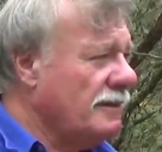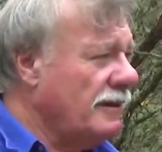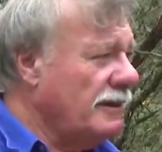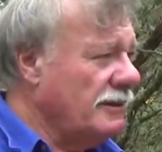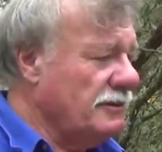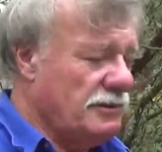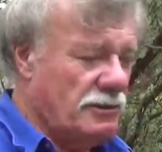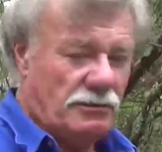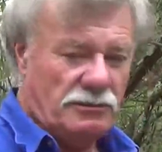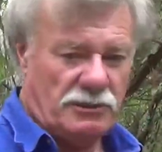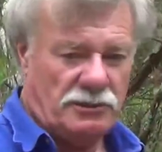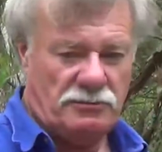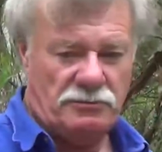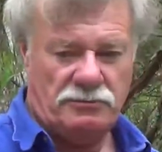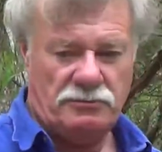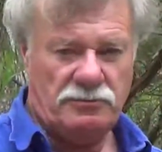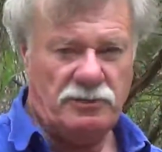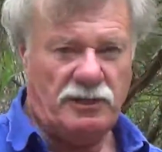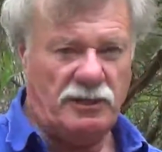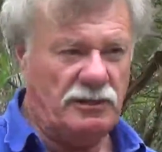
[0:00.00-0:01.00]
Yeah, so it'll just
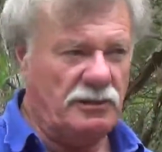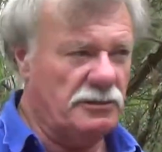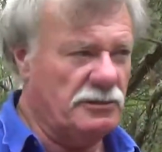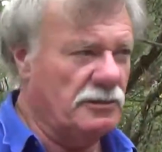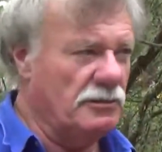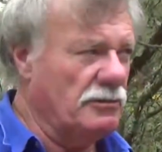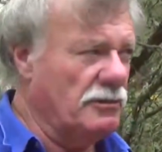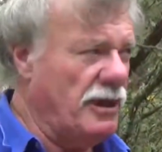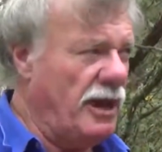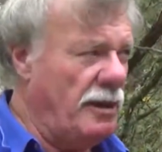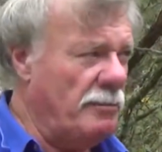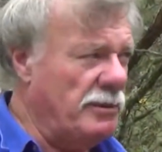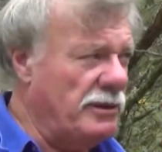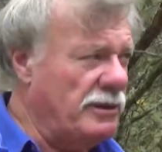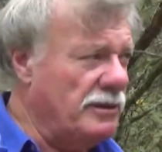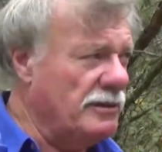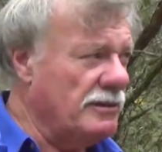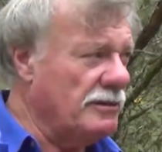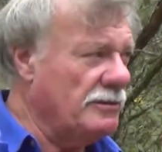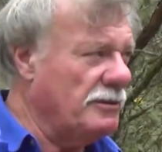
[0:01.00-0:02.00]
fit in this little gap
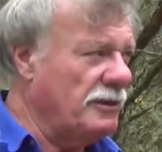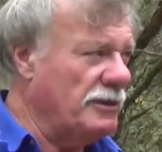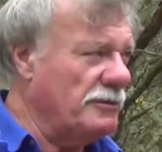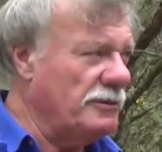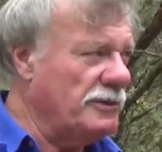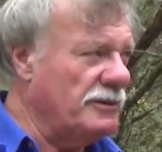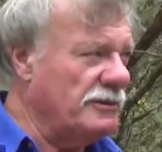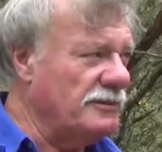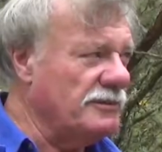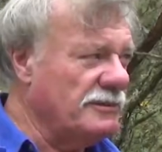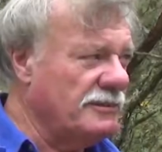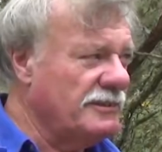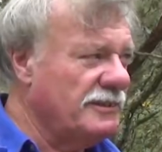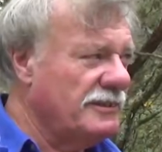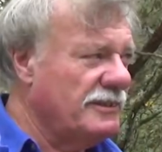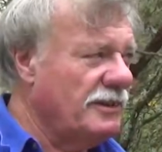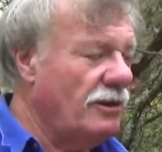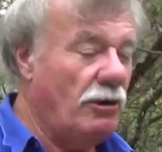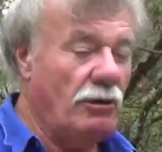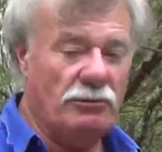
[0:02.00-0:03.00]
here quite well.
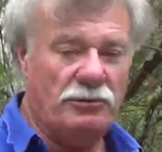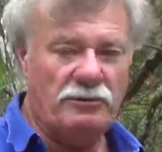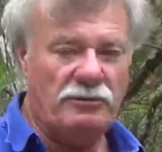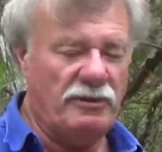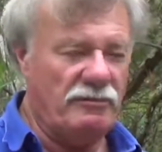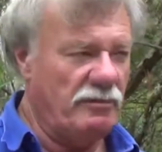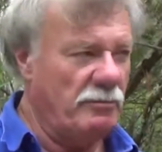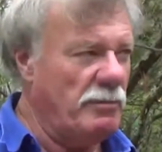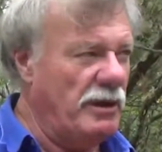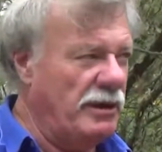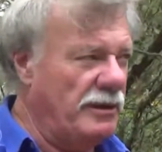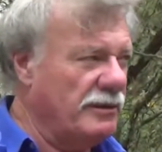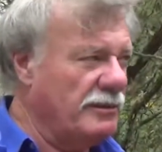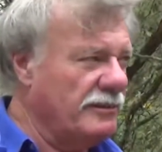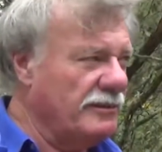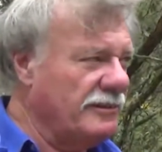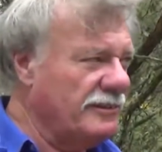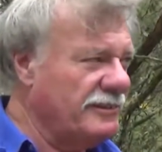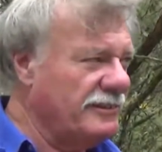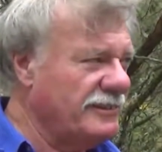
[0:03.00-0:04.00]
Hold the riverbank
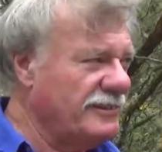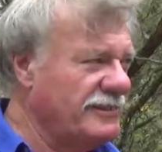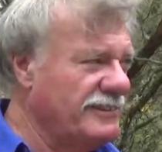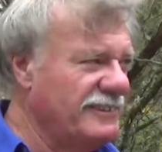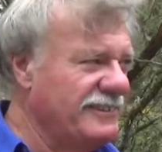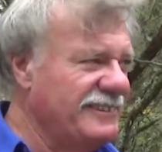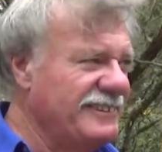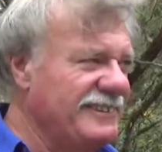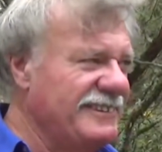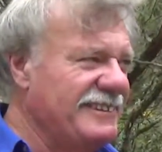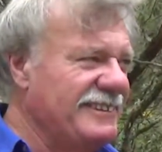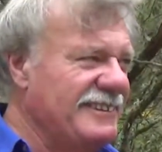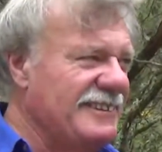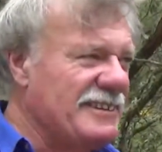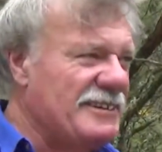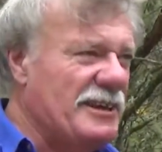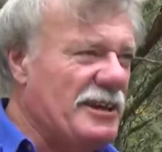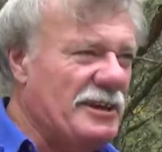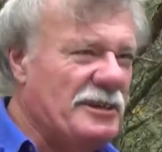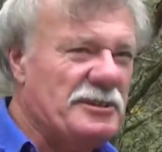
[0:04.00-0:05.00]
and
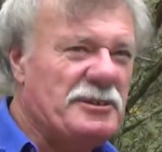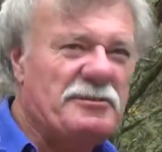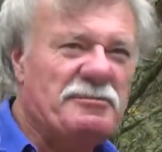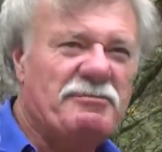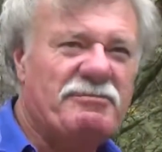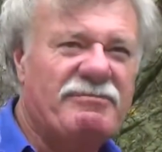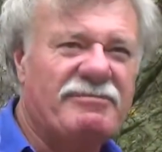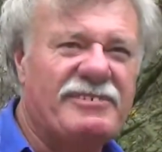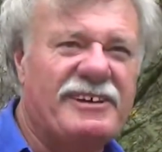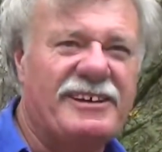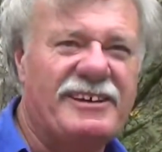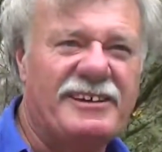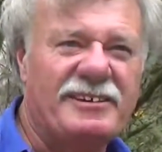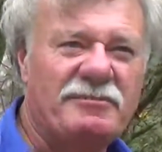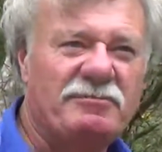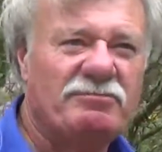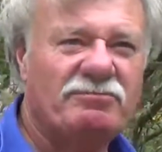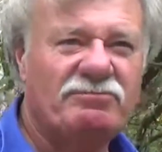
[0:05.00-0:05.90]
things. Yeah.